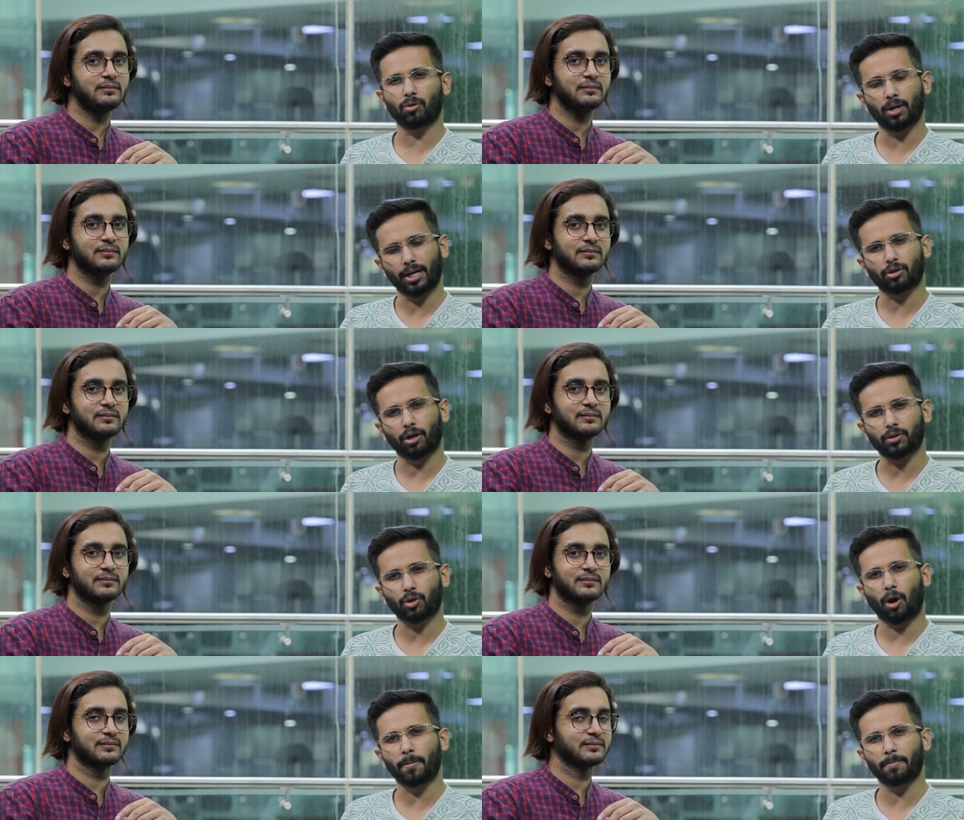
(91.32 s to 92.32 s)
Speaker 1: Google had sort of
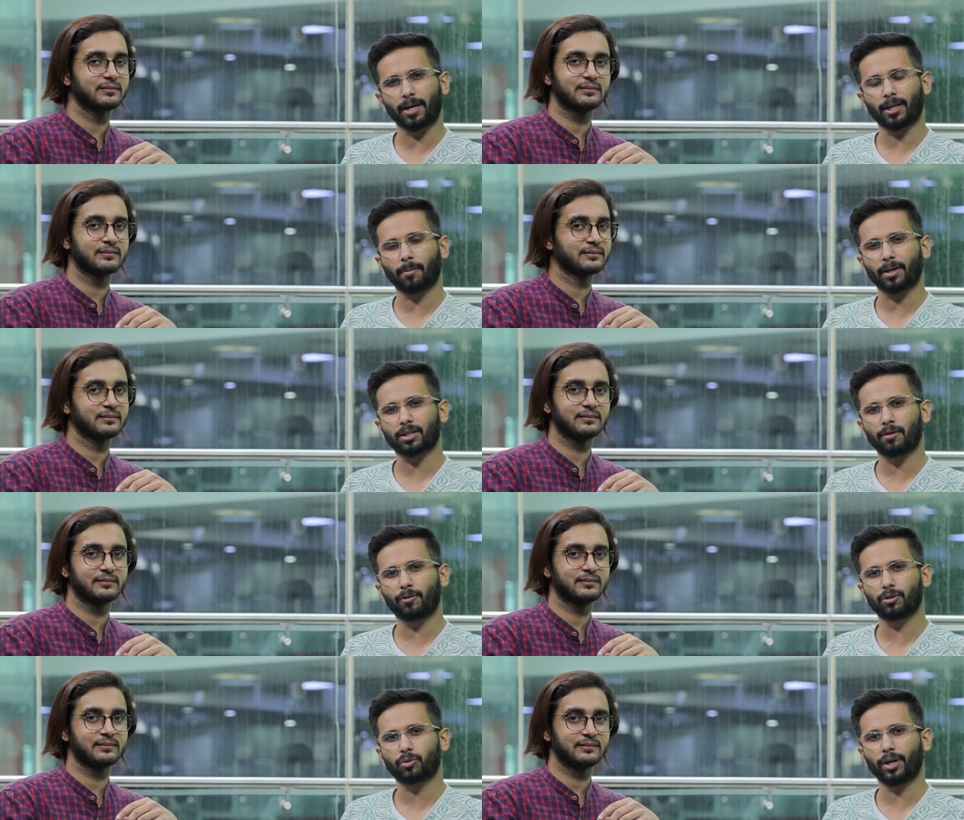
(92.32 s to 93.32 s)
stopped bringing the Pixel
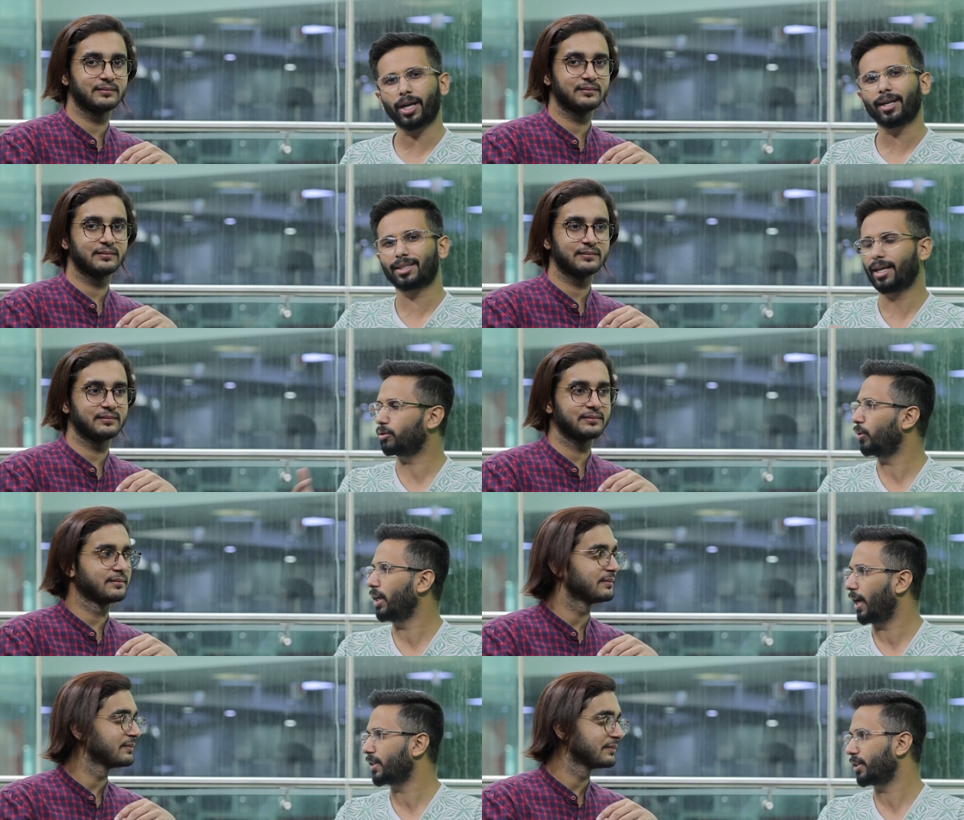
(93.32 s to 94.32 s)
phones to India. It changed only
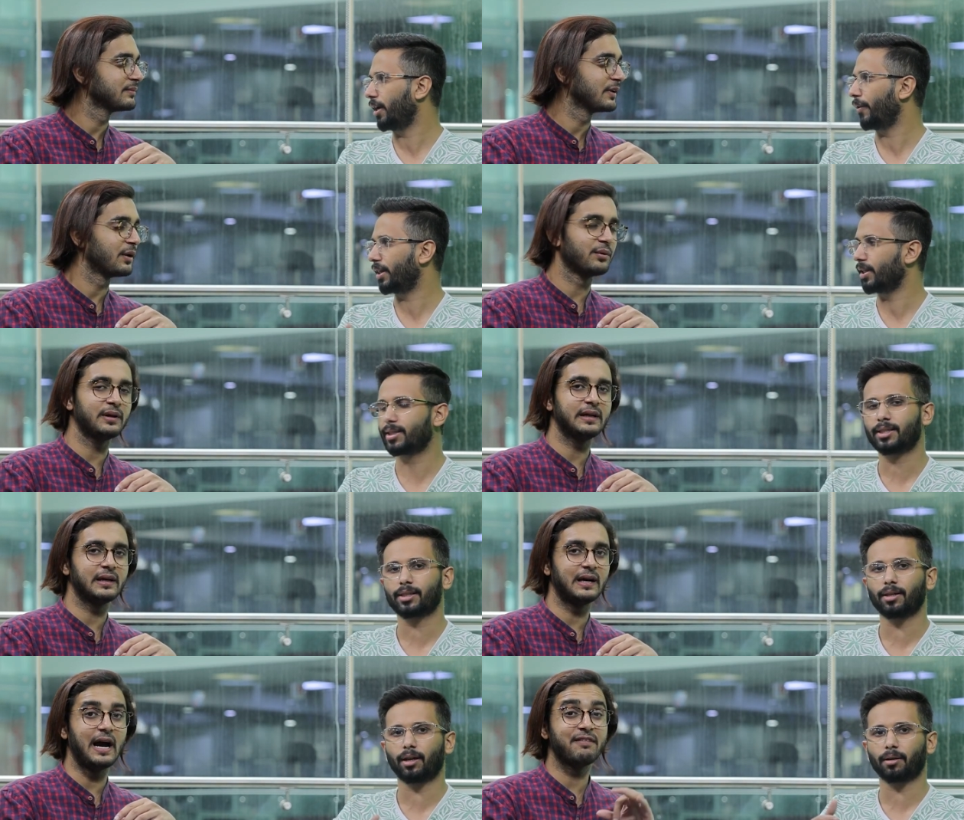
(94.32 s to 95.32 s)
last year with only, this.
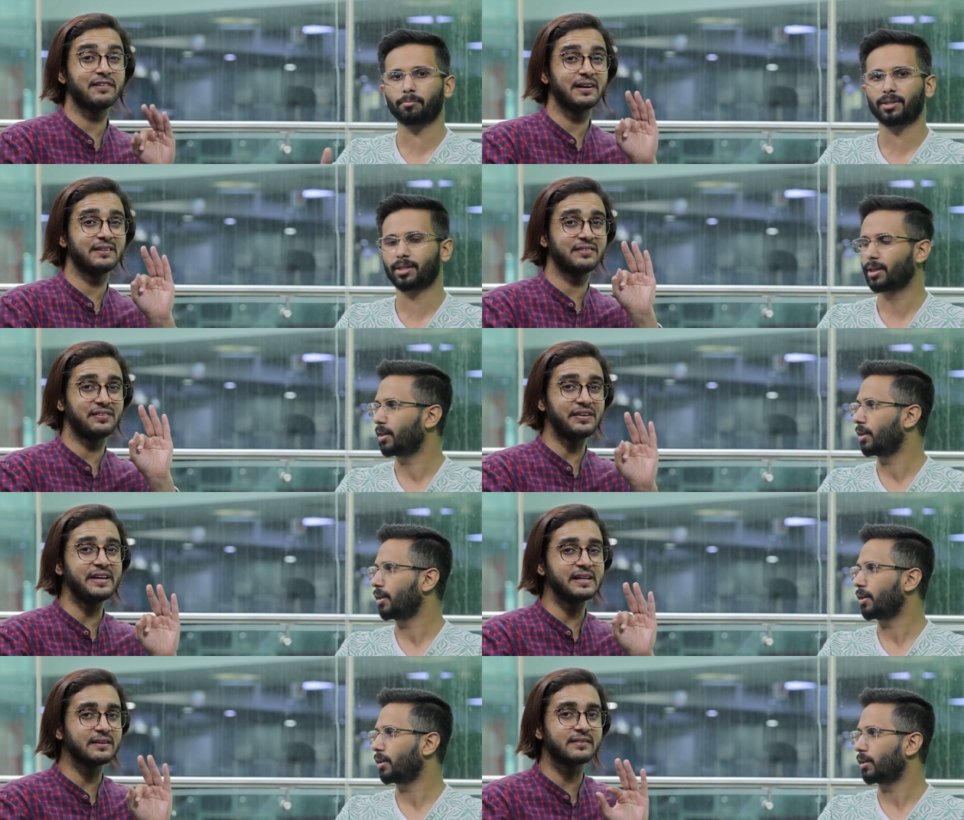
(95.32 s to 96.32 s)
Uh,
Speaker 2: After three
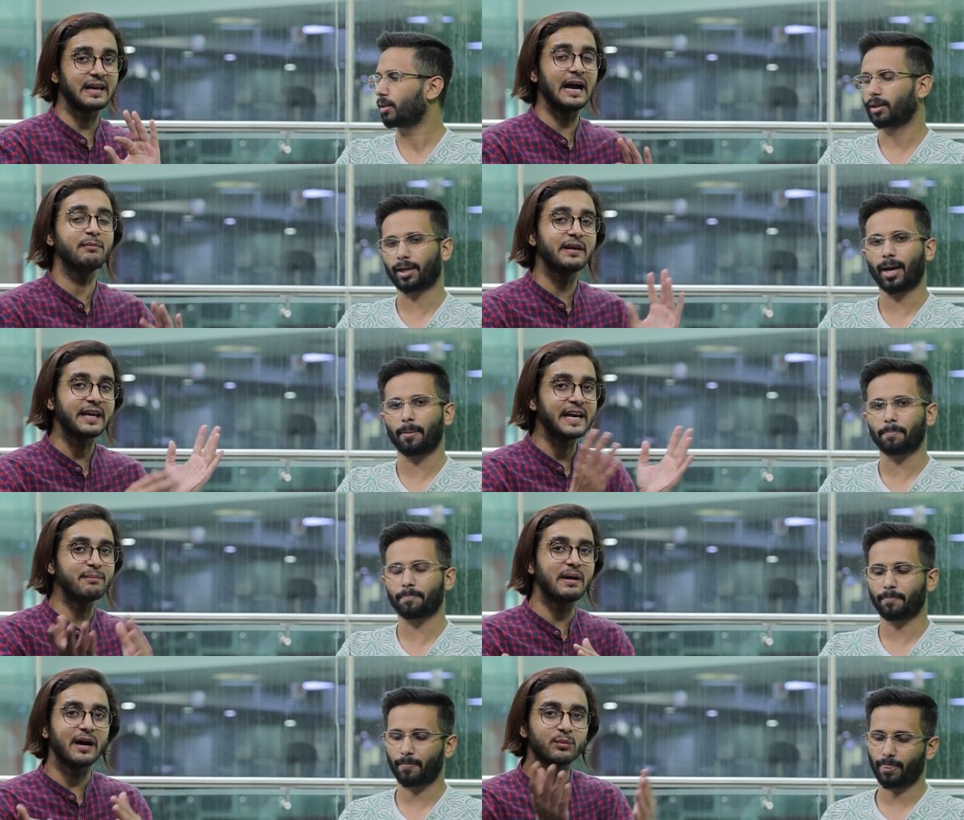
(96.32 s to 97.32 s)
years gap, gap, they
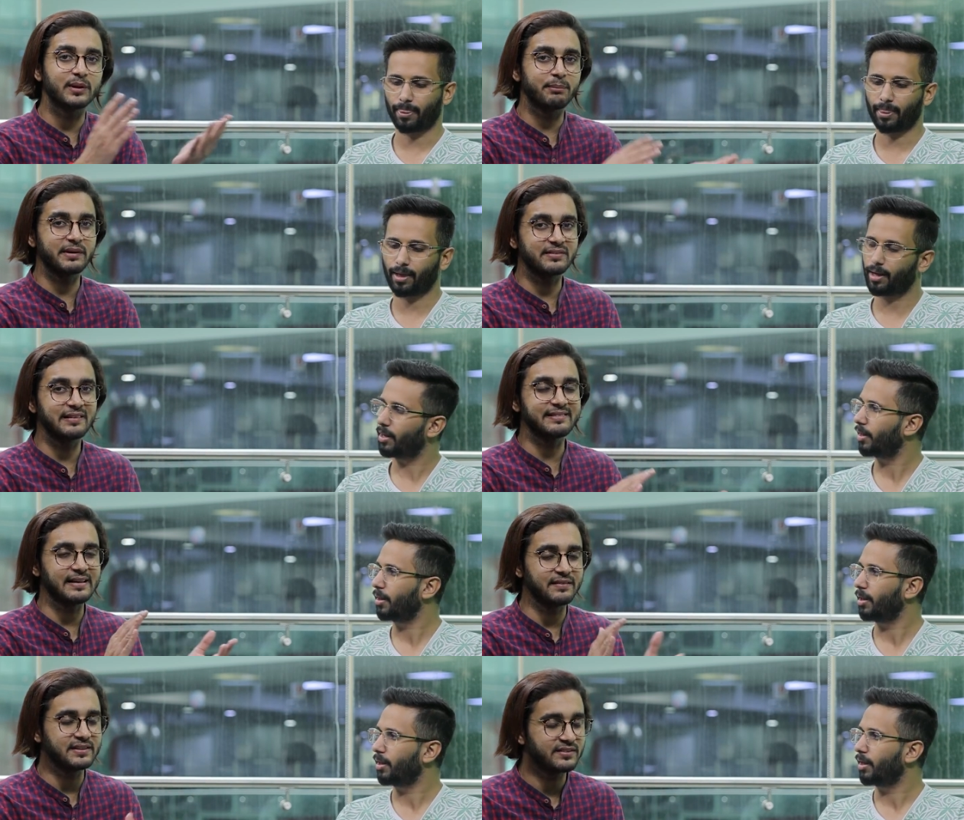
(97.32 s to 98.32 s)
came back with the Pixel
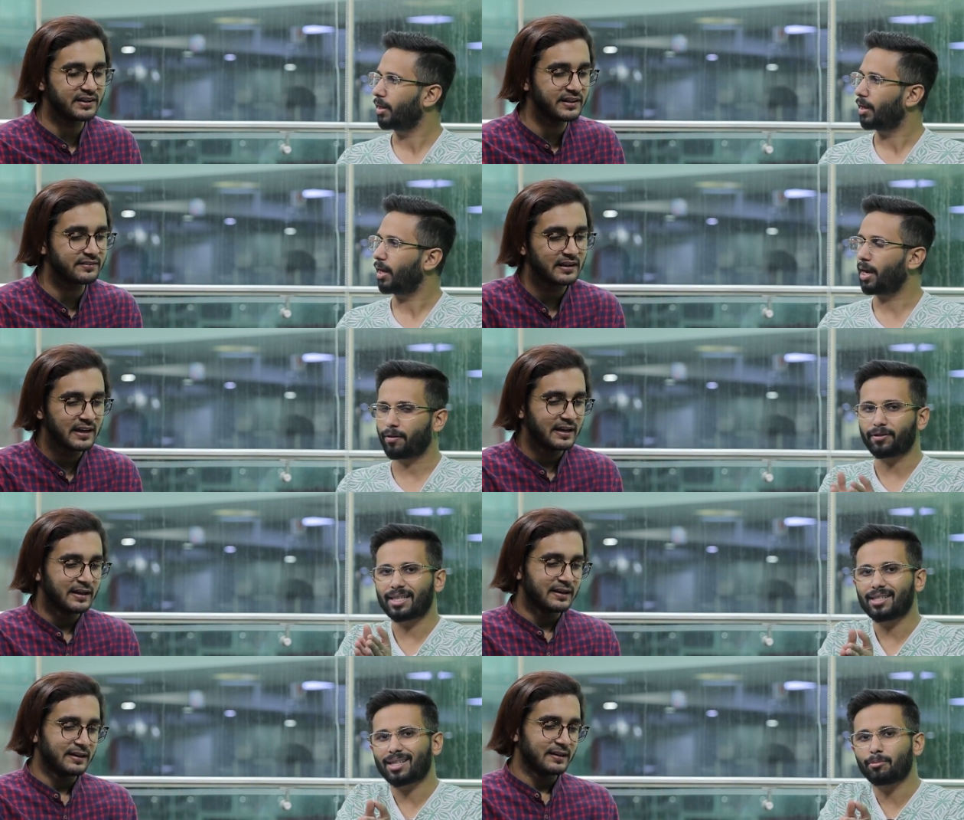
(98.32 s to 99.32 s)
7 series.
Speaker 1: And we've
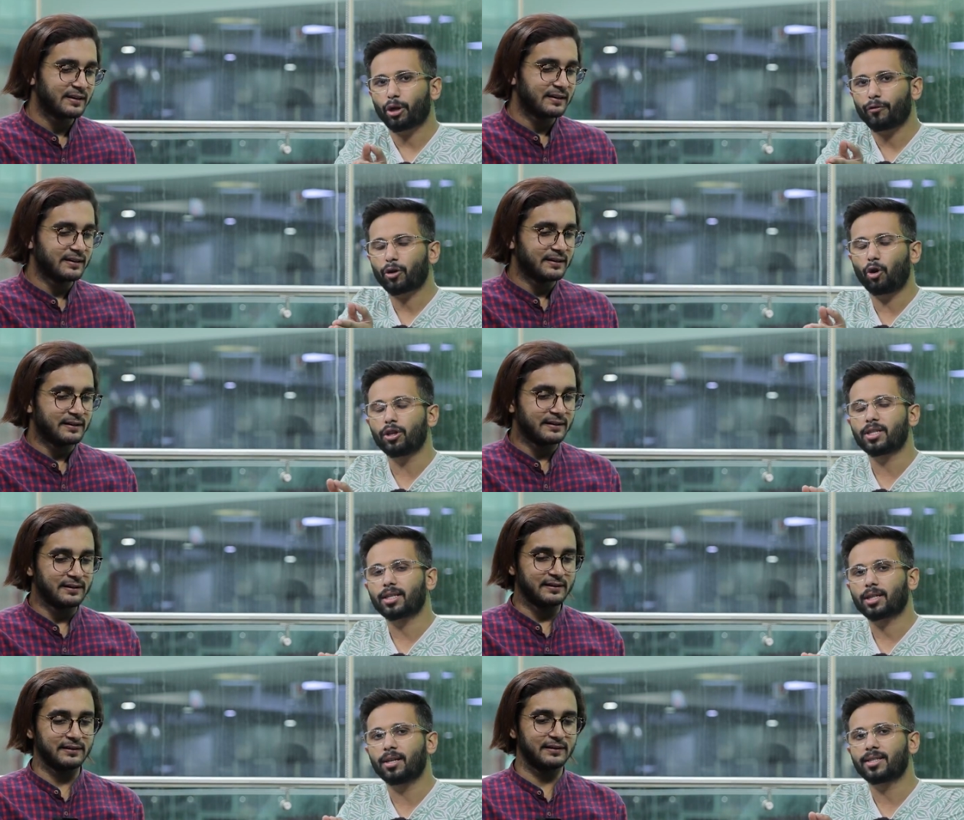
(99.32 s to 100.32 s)
seen some sort of a
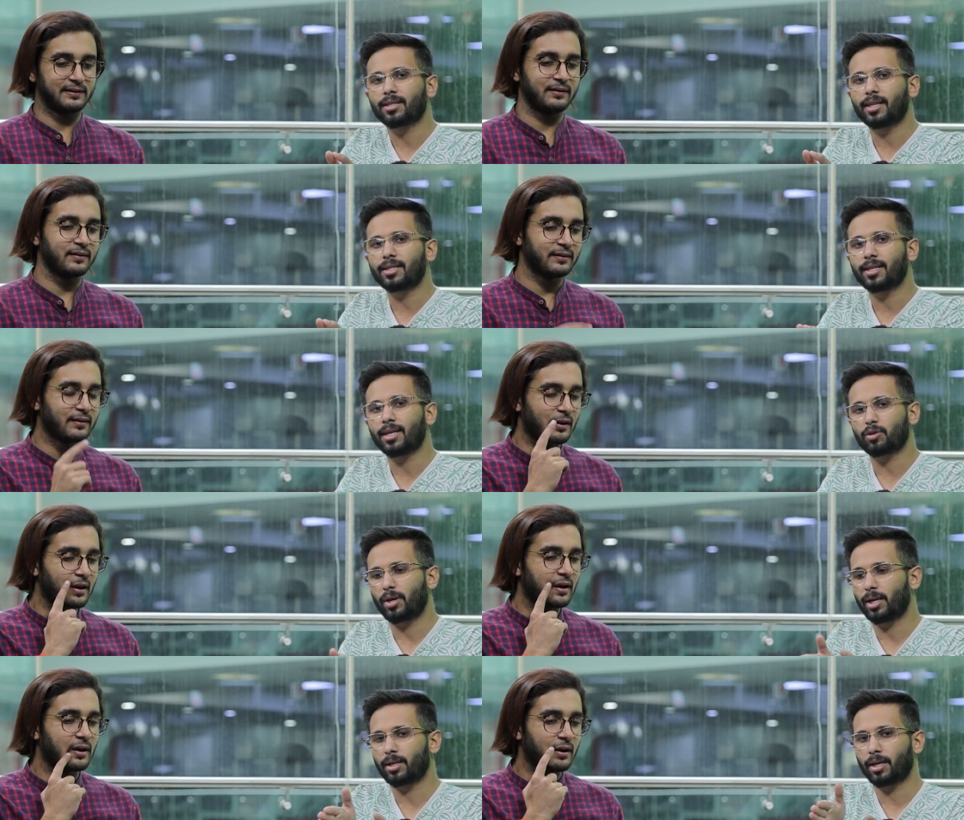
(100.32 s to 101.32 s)
consist- consistency as
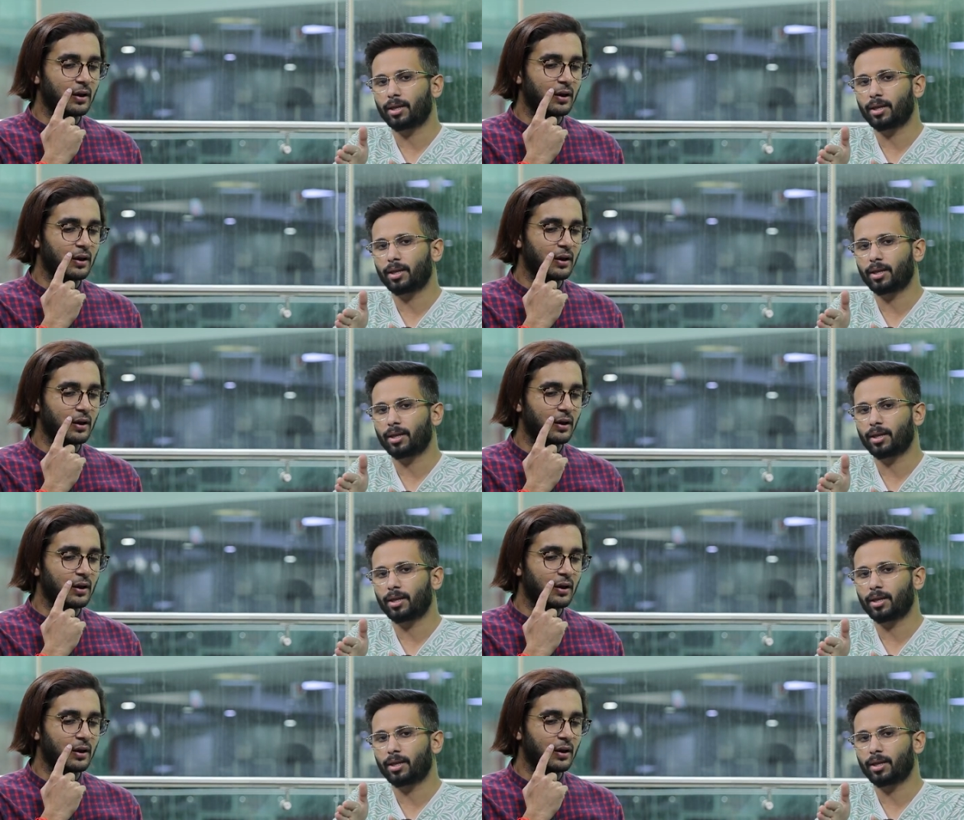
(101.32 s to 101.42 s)
well in,